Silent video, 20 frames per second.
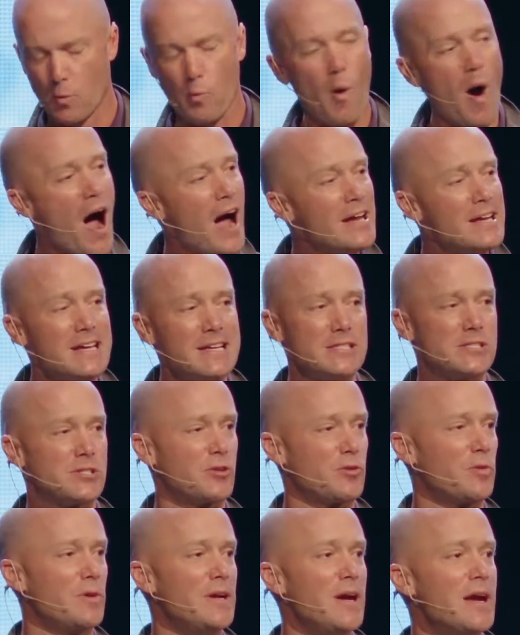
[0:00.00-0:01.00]
why he's
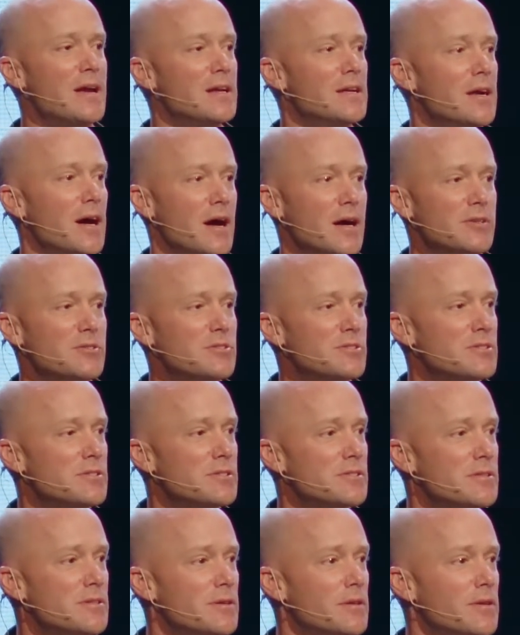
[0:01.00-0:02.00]
created
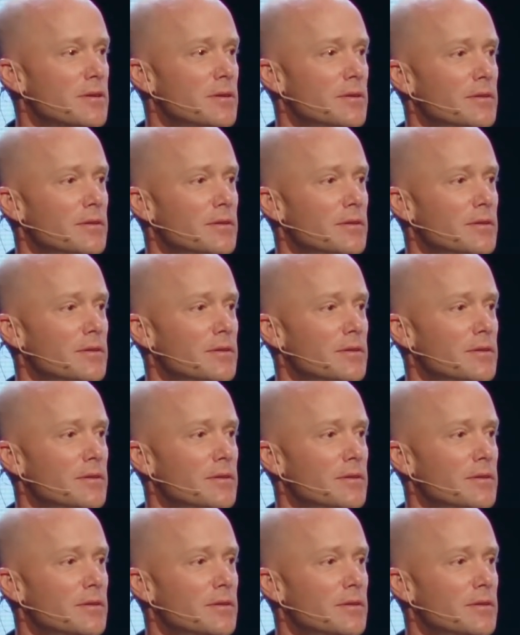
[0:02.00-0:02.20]
us.